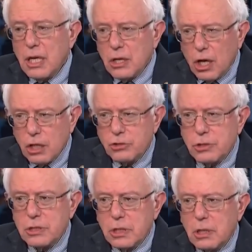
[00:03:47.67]
in
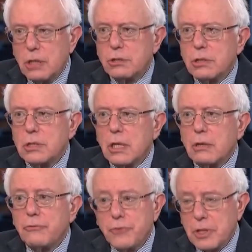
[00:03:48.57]
hundreds and hundreds
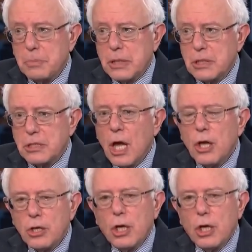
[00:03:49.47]
of filibusters.